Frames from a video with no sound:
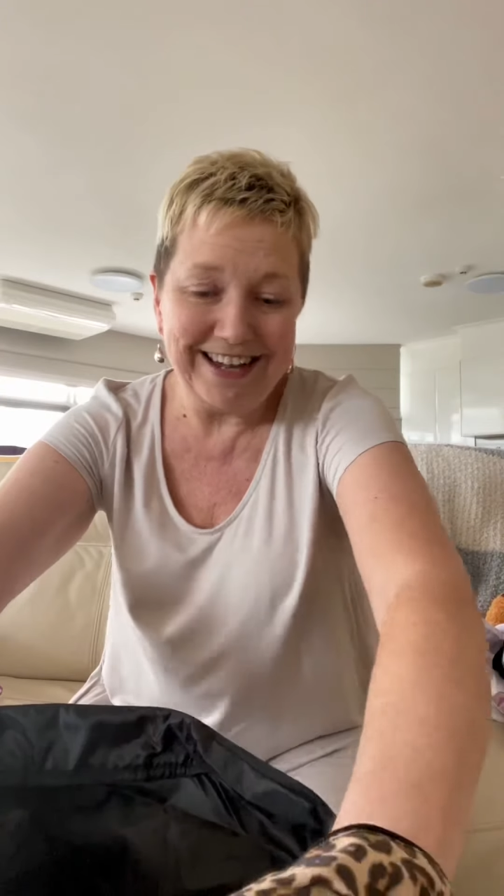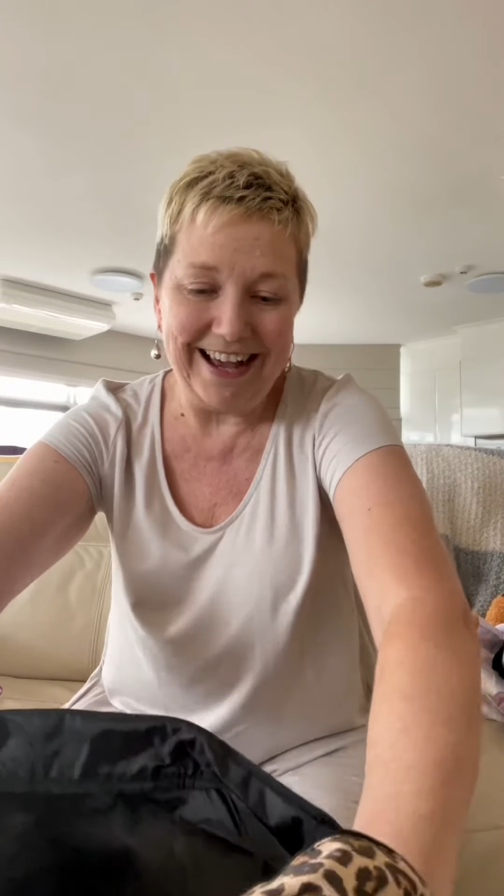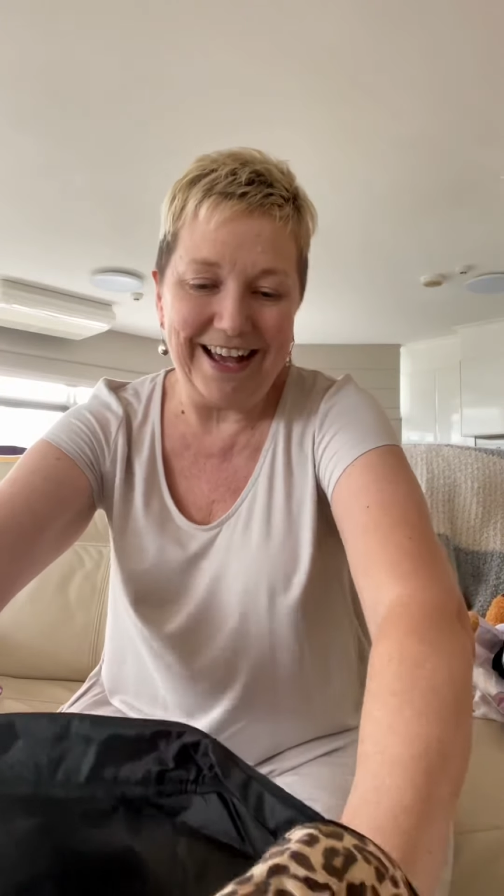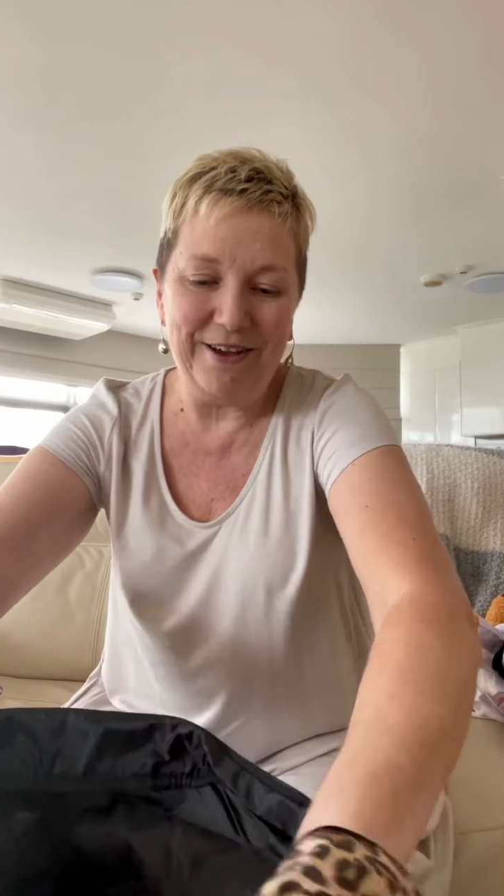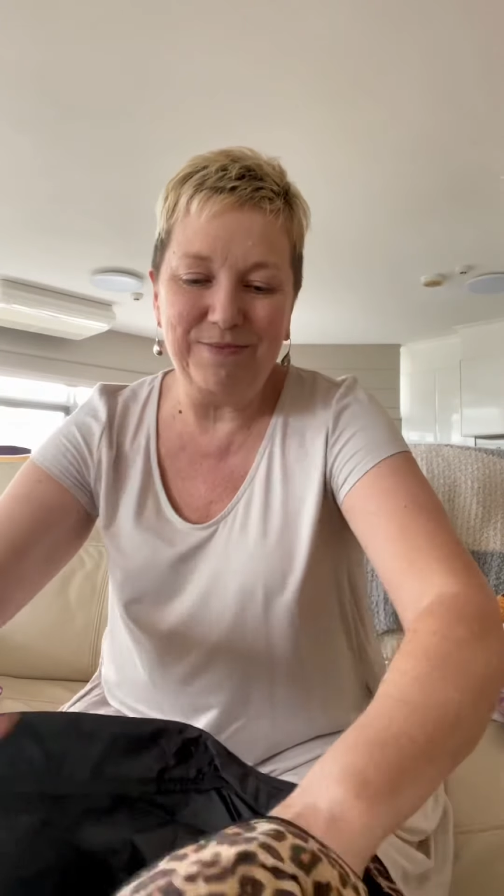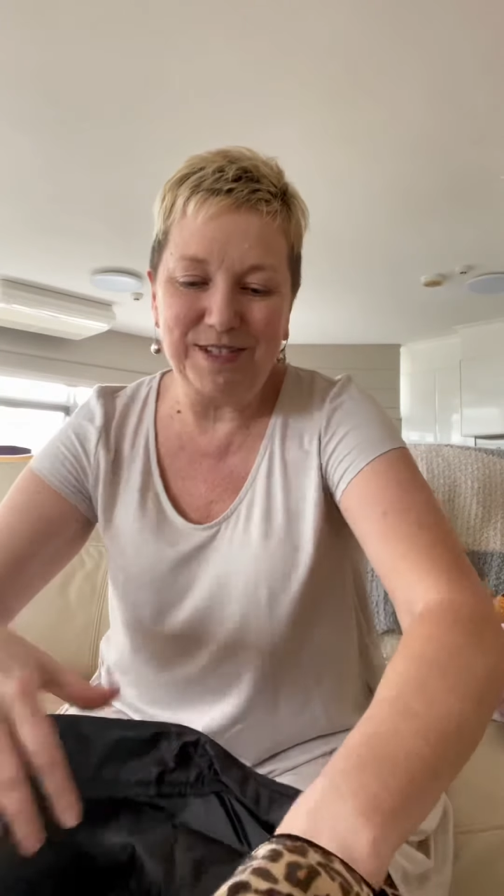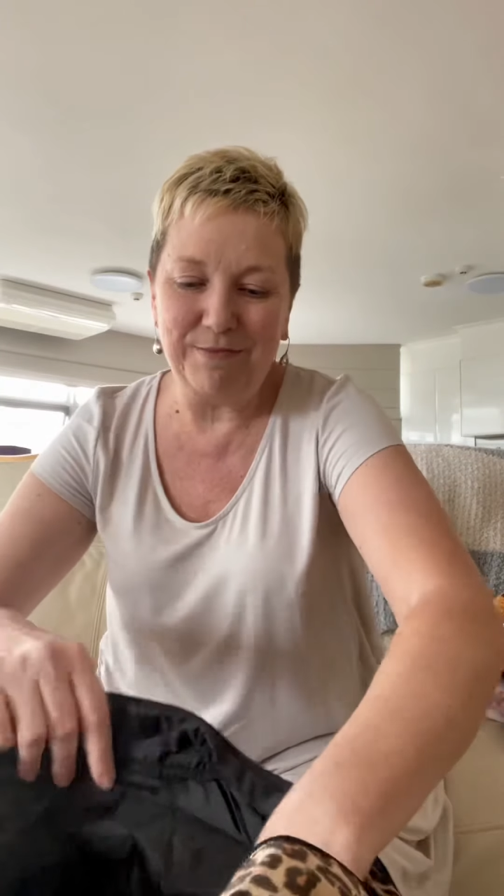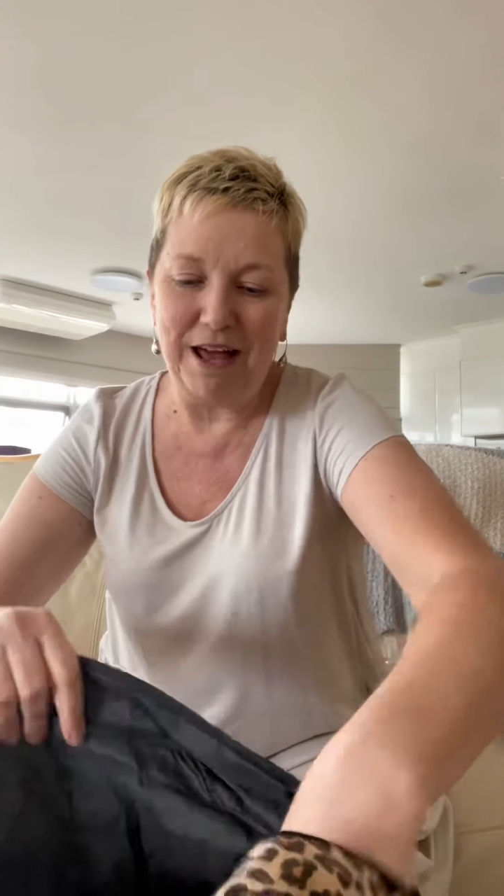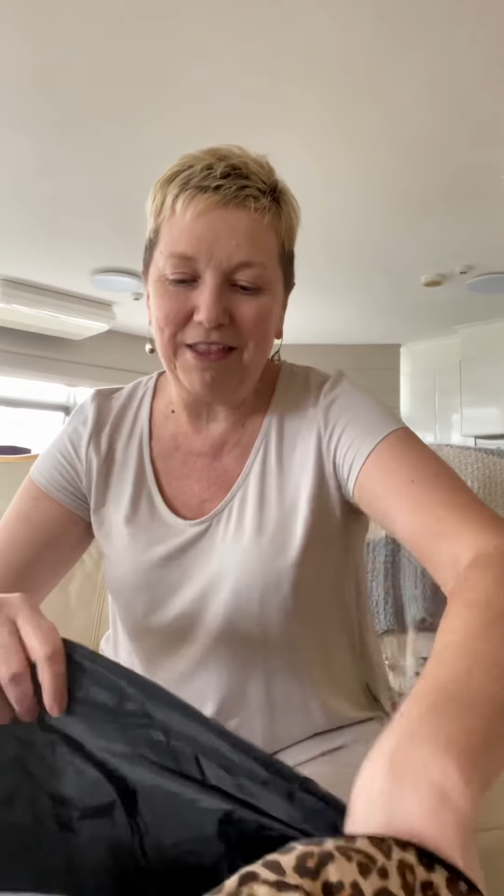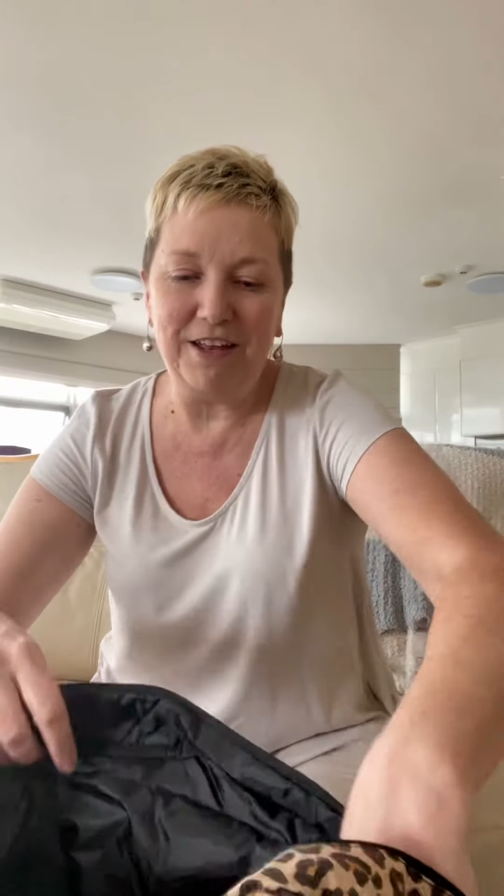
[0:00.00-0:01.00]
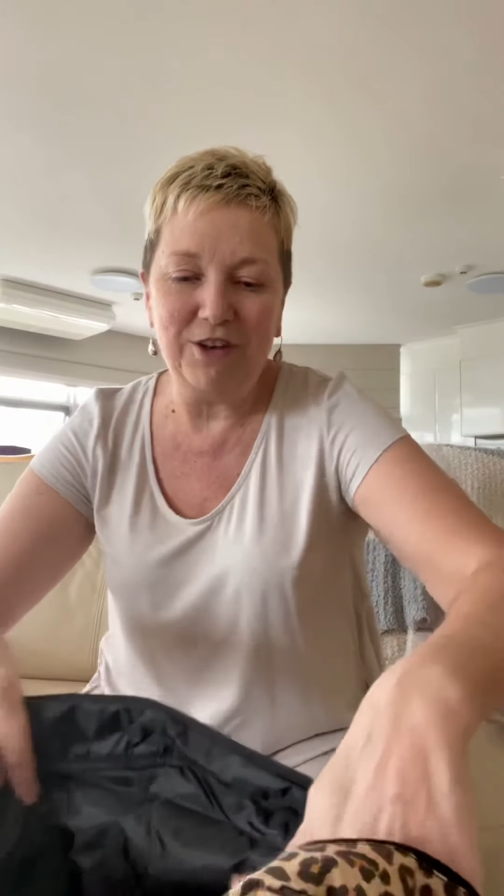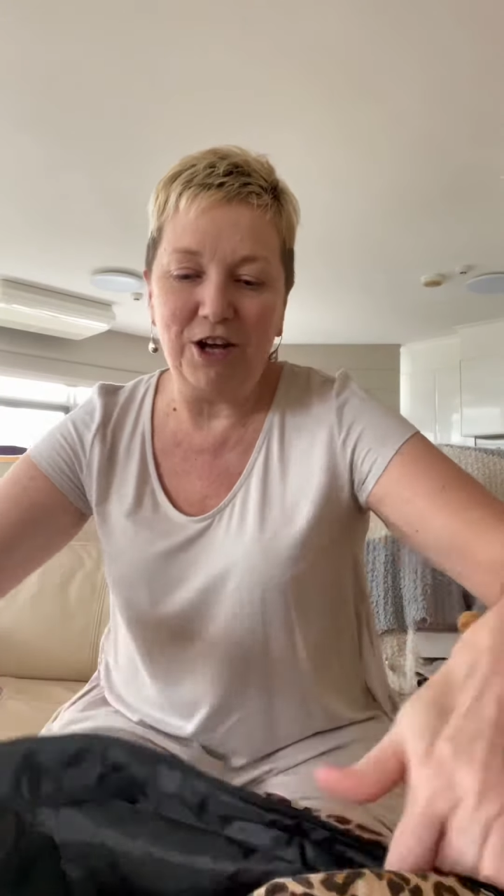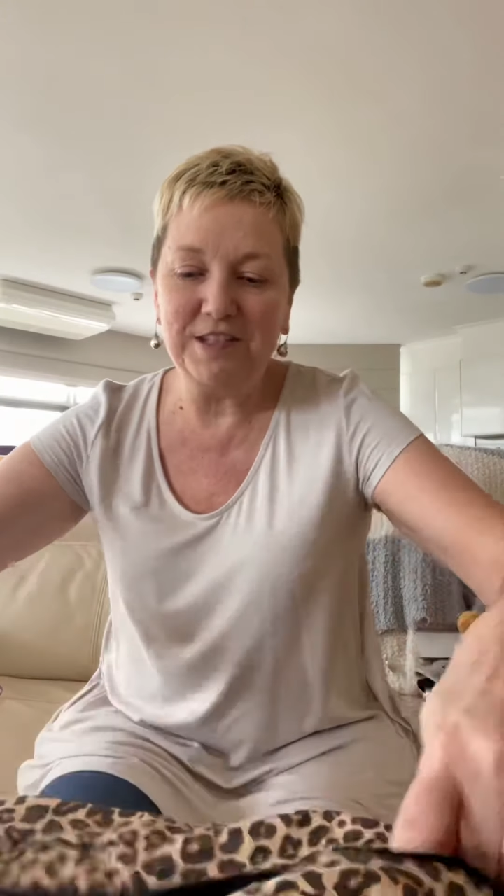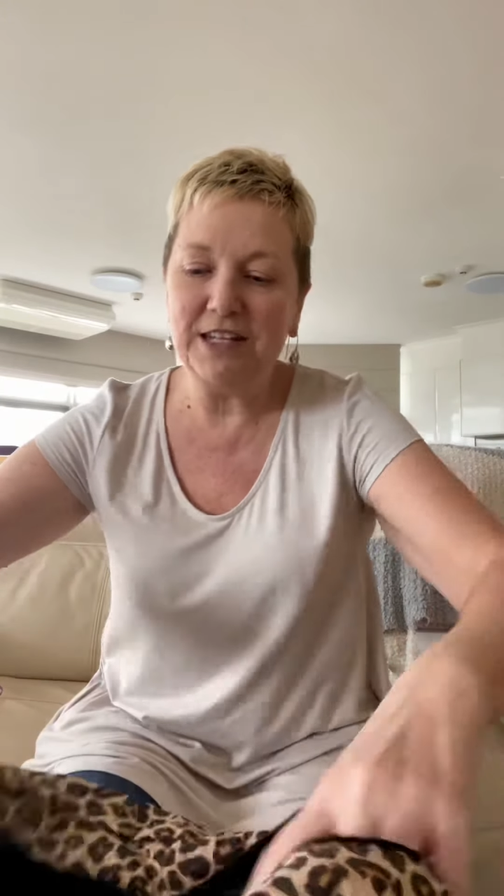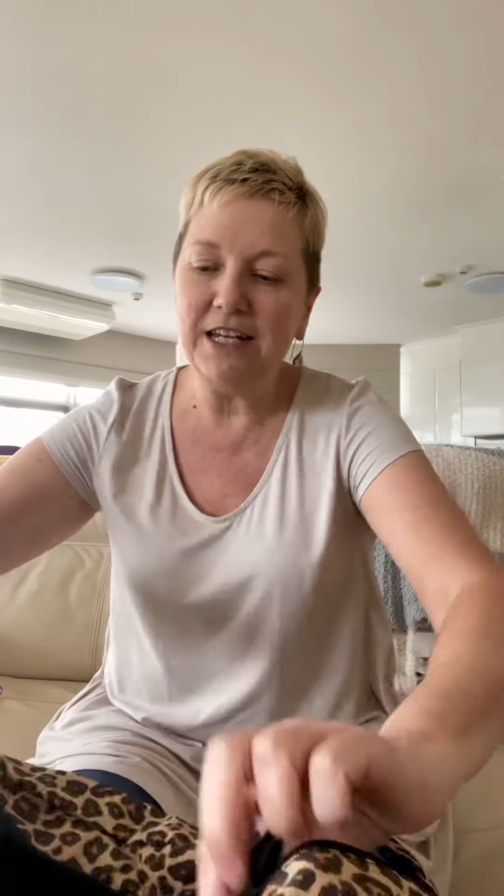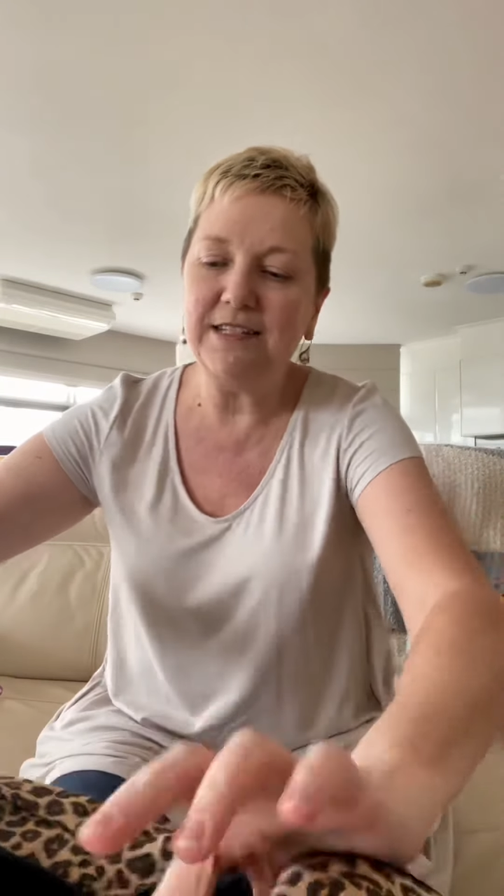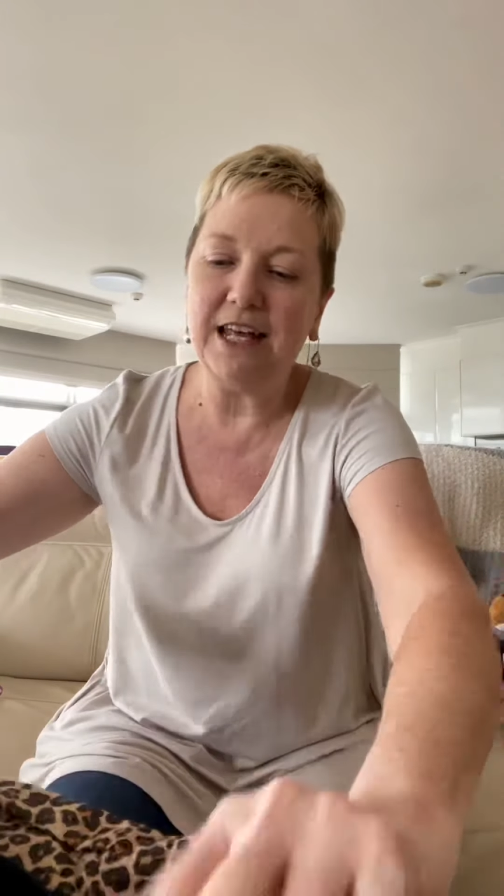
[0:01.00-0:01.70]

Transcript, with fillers: um, some other niceties,